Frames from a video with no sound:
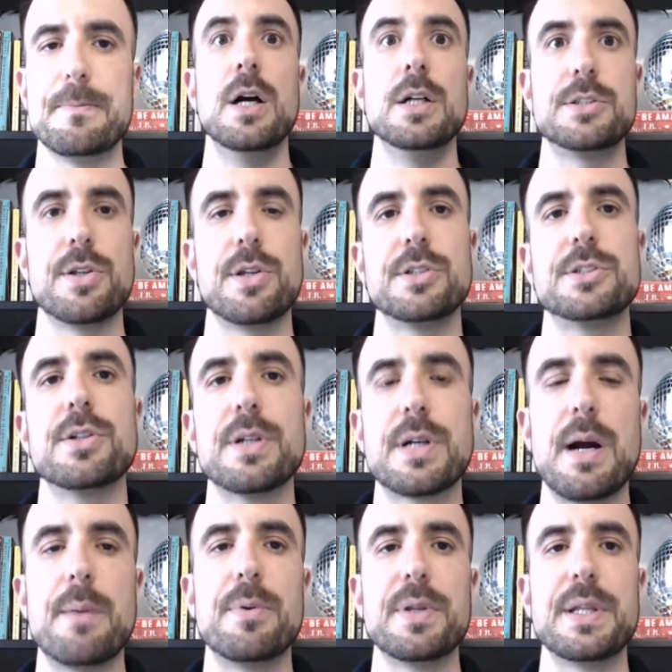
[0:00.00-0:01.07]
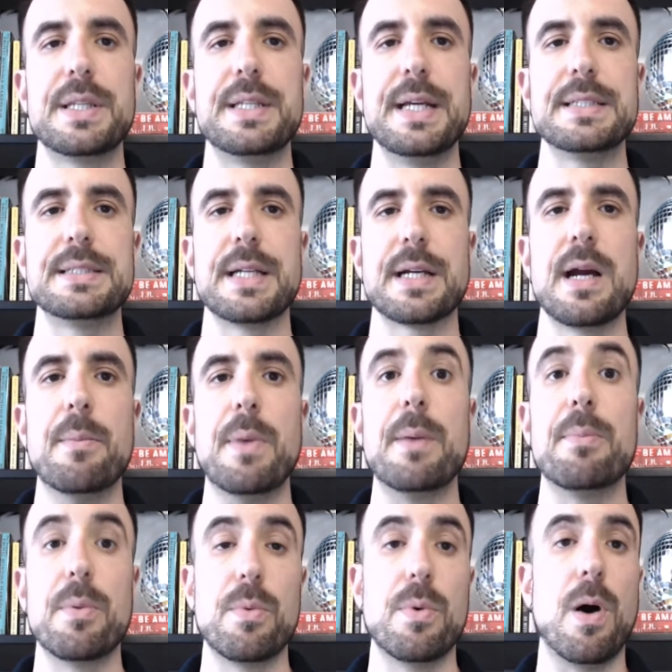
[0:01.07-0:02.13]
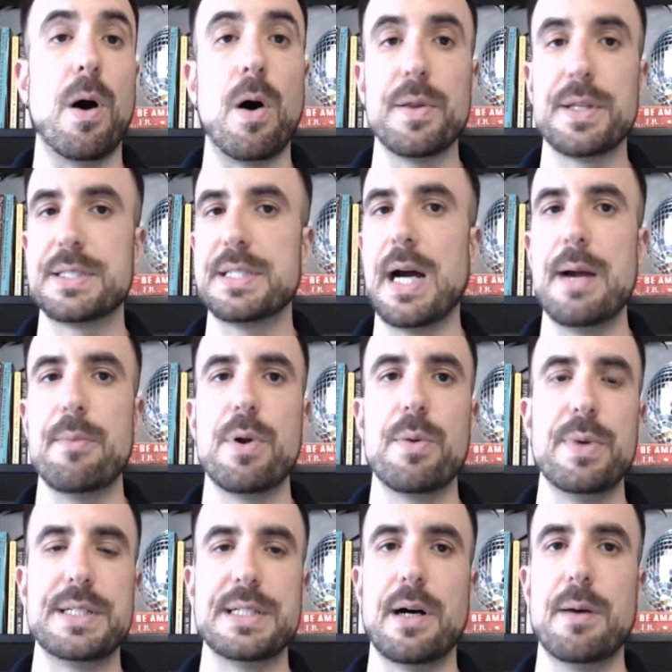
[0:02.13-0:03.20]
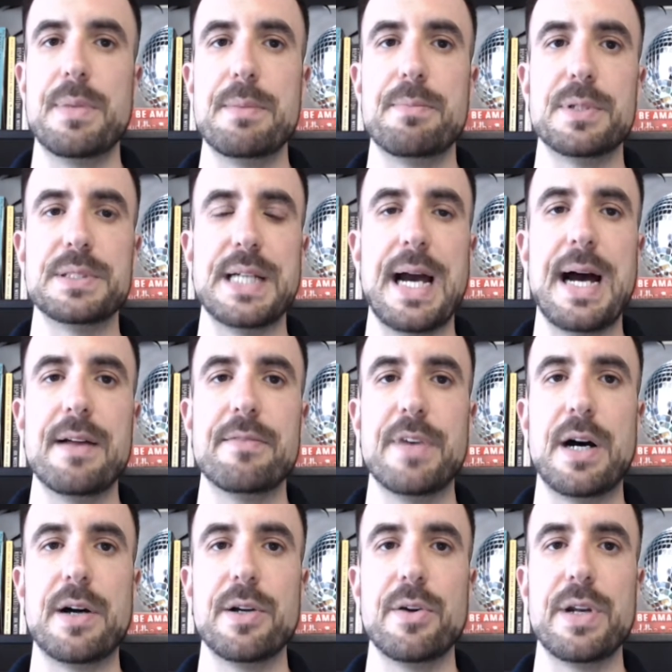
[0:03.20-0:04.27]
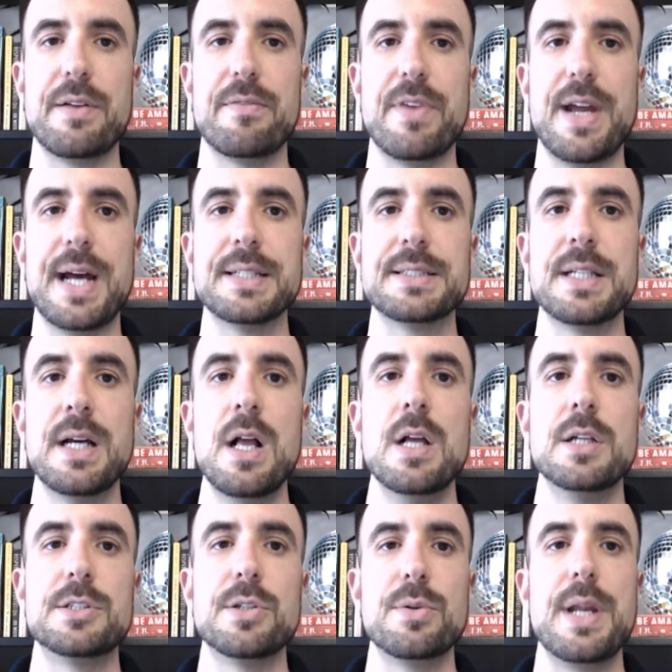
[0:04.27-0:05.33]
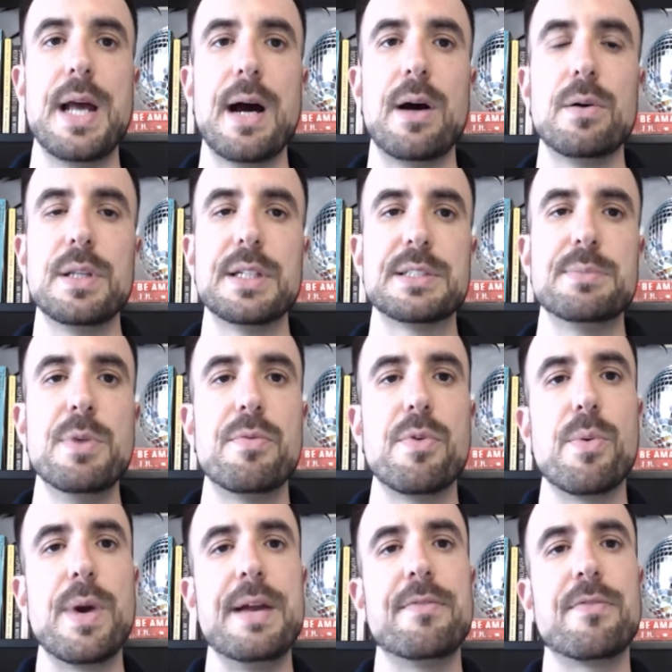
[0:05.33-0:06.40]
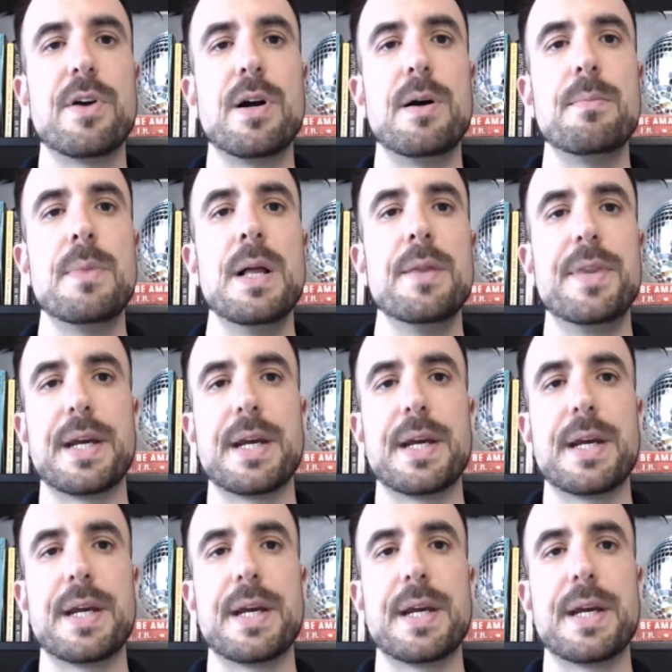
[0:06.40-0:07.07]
So those are a couple of the things that come up all the time when we tell people to add value in advance. So now let's move away from the